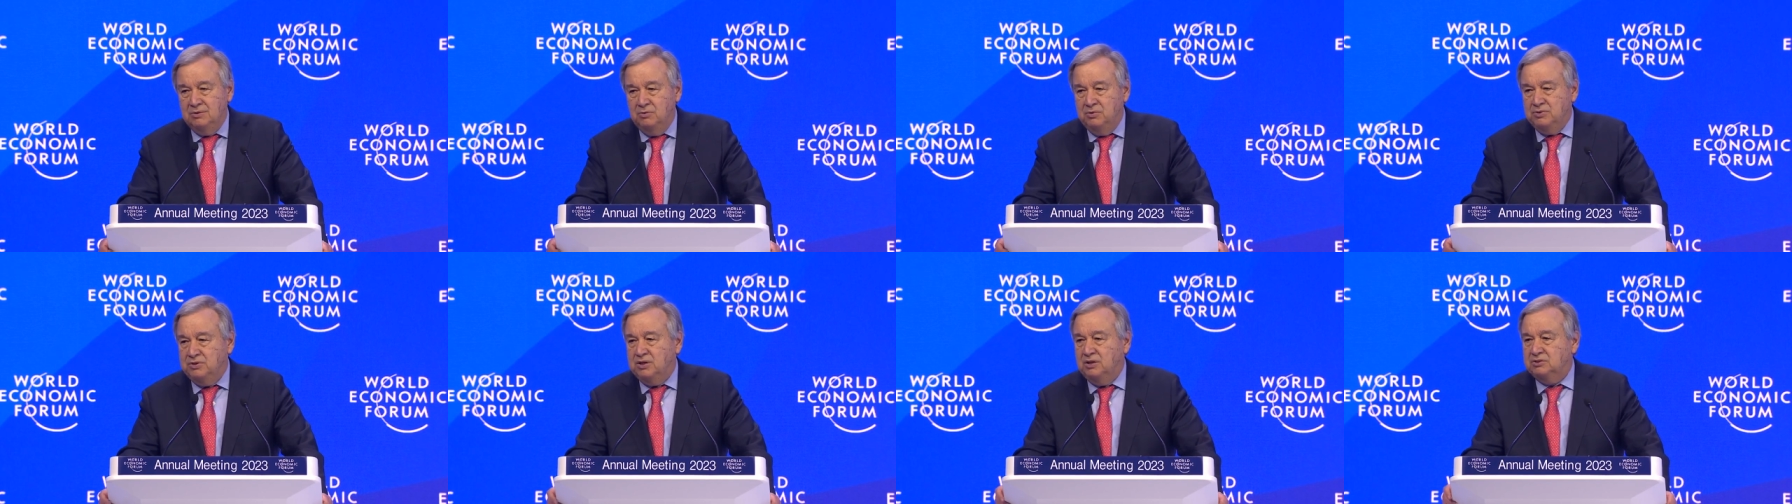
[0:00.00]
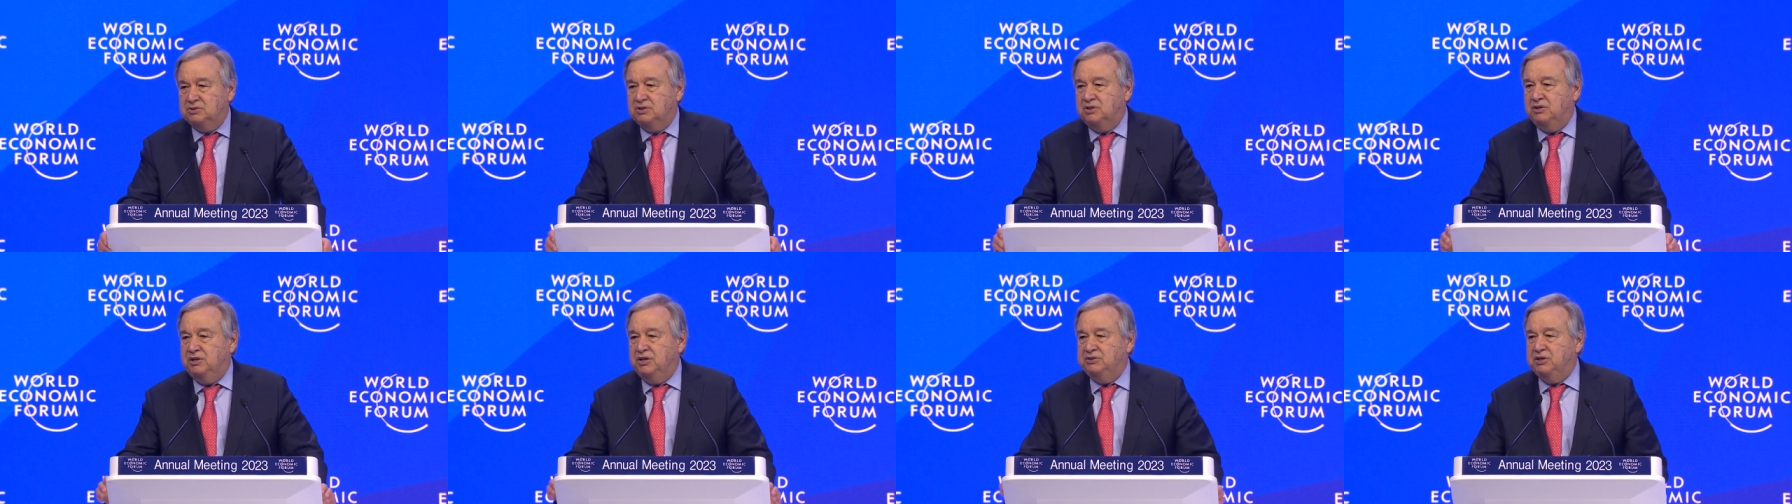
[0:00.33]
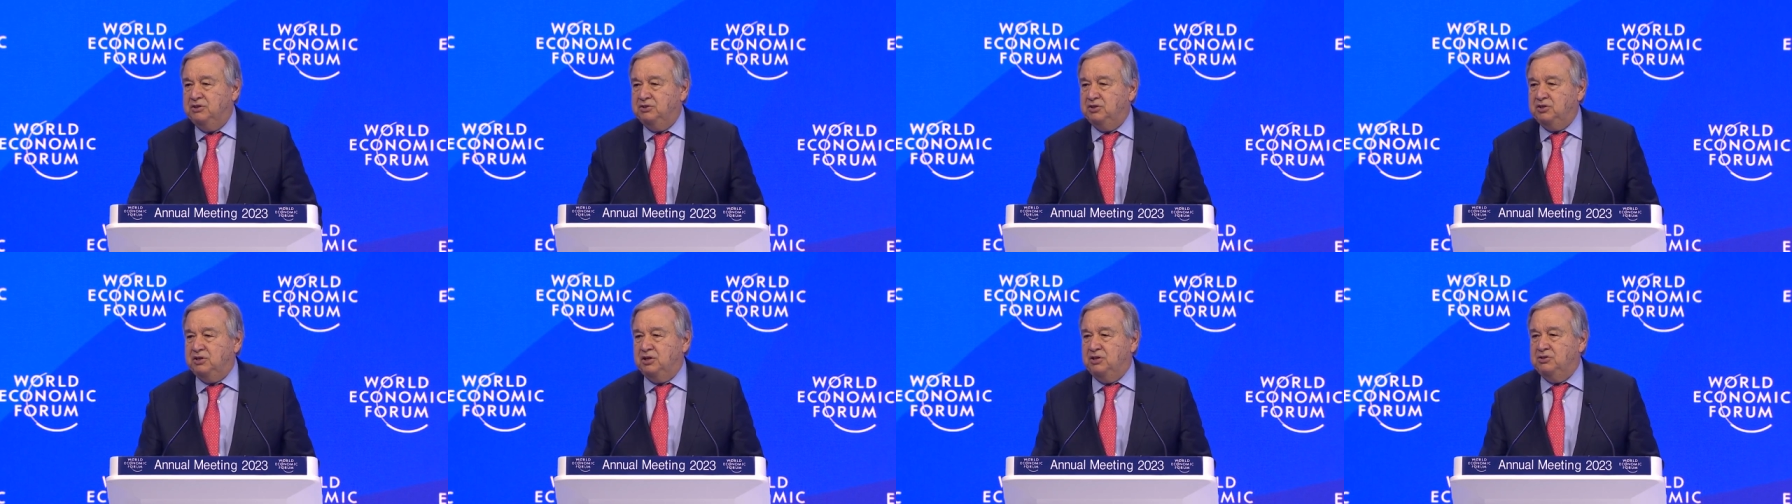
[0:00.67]
Without
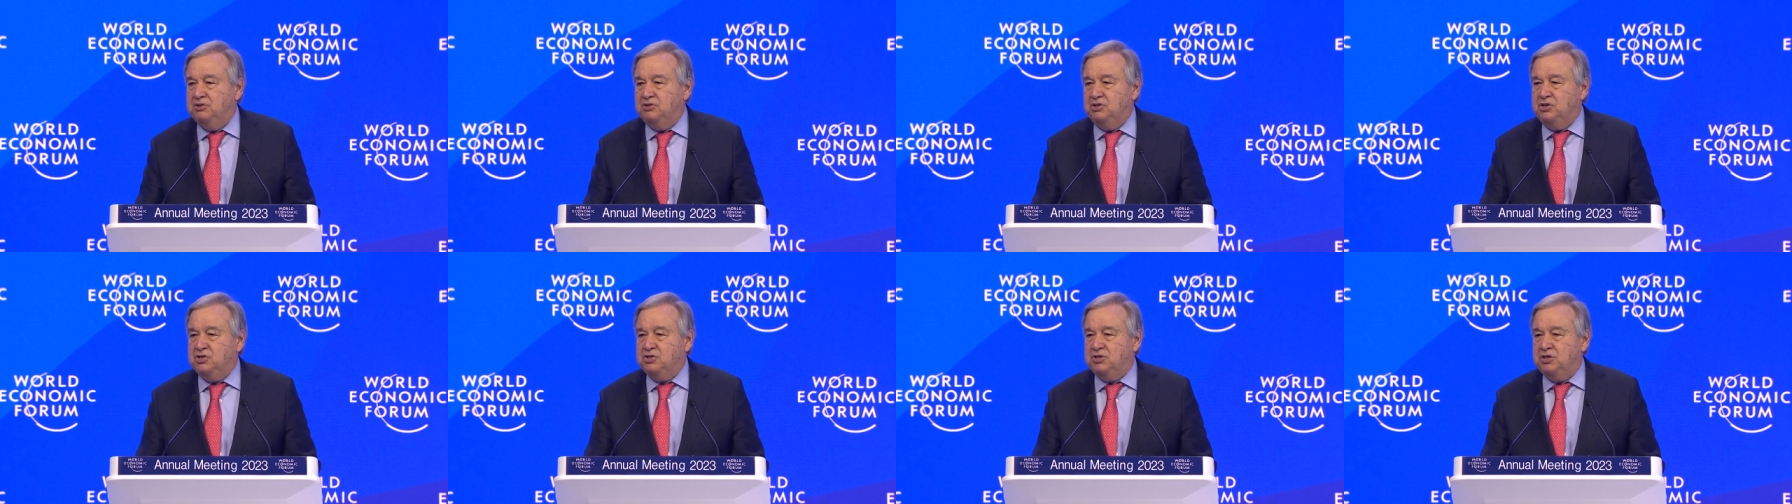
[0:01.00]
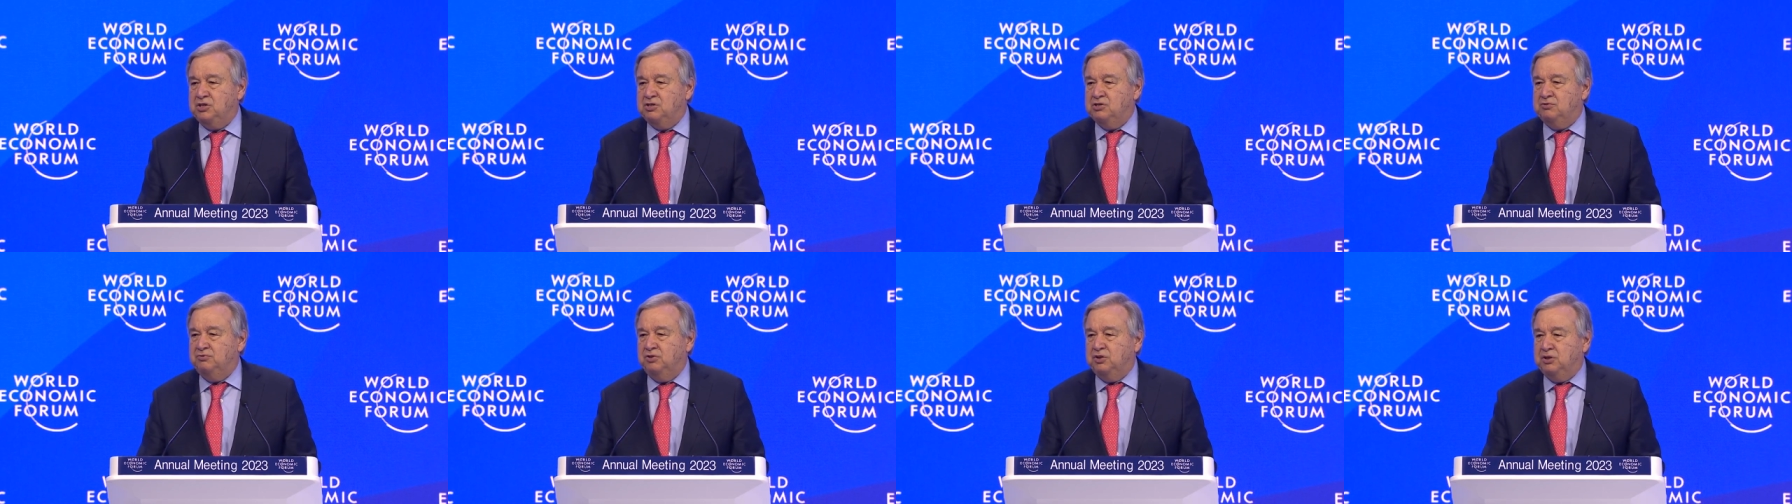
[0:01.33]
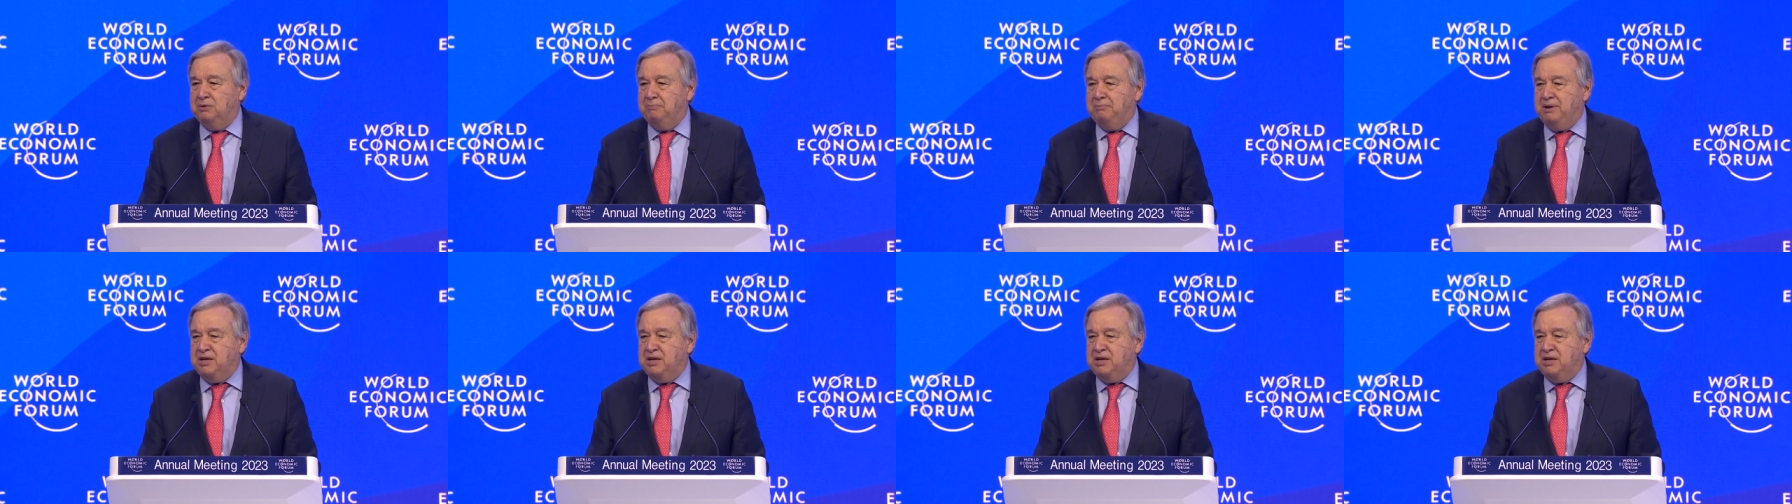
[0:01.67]
creating the conditions for the